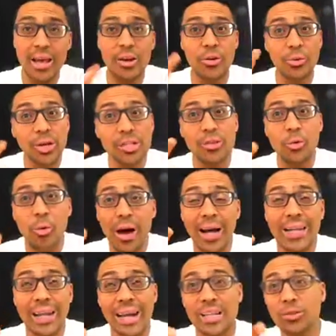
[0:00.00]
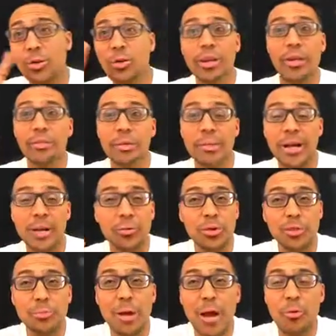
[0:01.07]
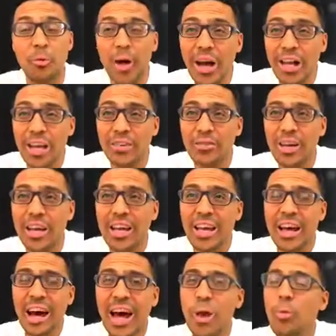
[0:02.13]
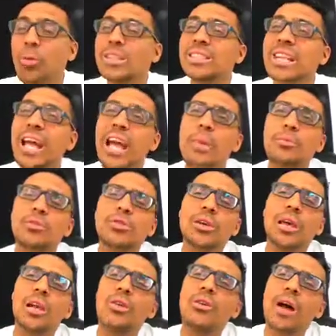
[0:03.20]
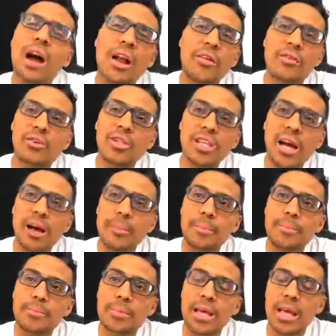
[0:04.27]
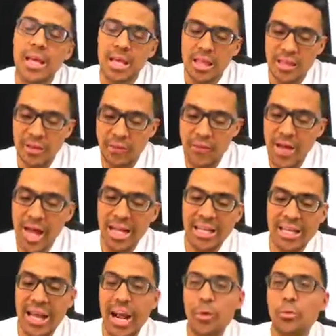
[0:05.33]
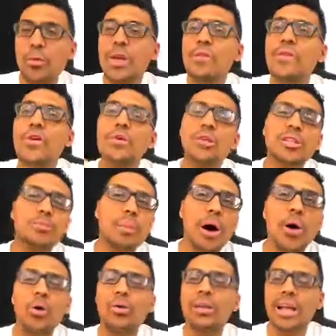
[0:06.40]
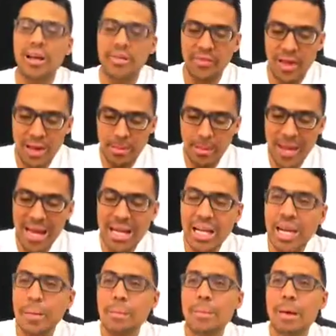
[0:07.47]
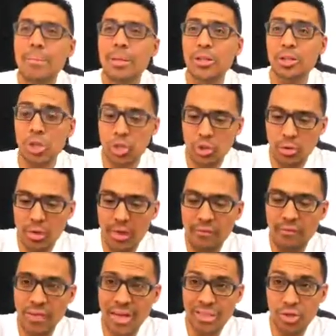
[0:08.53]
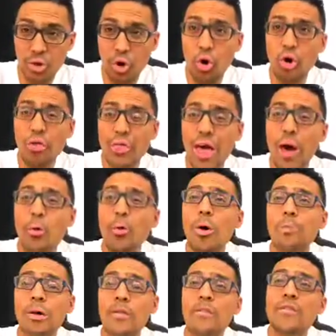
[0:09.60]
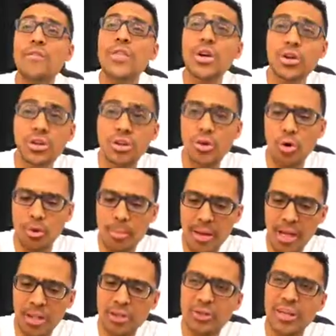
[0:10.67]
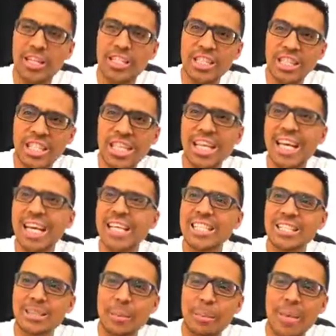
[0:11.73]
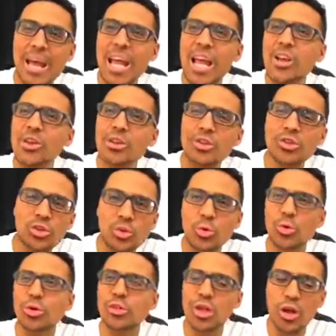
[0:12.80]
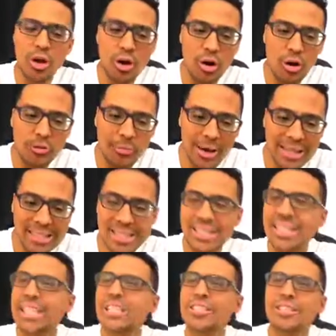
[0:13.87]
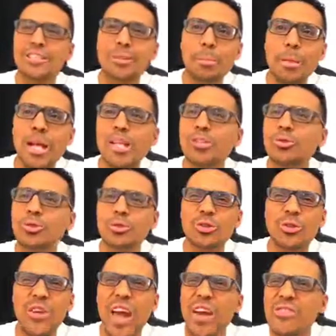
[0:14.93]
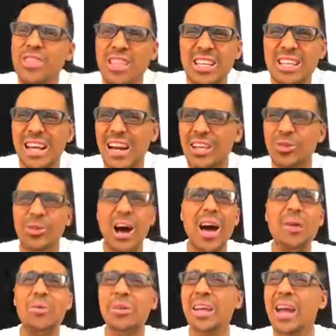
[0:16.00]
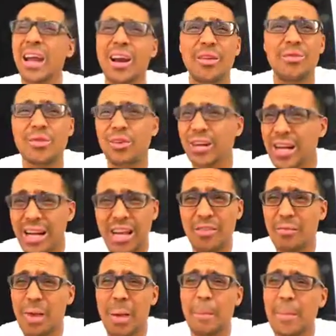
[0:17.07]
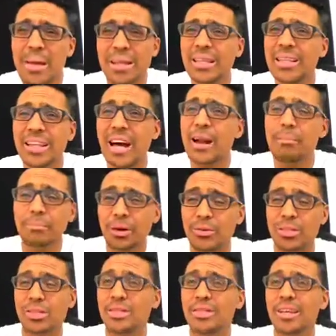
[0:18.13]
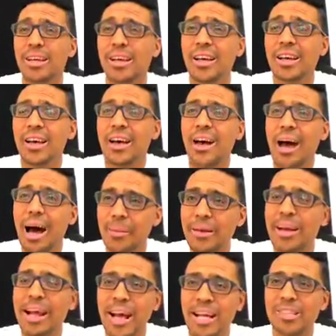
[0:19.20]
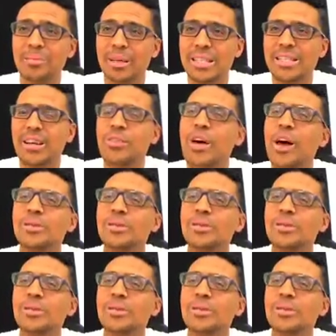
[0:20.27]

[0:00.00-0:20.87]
and the reason why that I told everybody was my wife, I wasn't able to get her out of her job. The fact that I refocused my whole life and made a commitment to invest on that woman first, or make sure that she is the main source of my decisions, the main source of everything that I do. I don't care if you're going to give me $1 million bonus. I'm going to ask myself,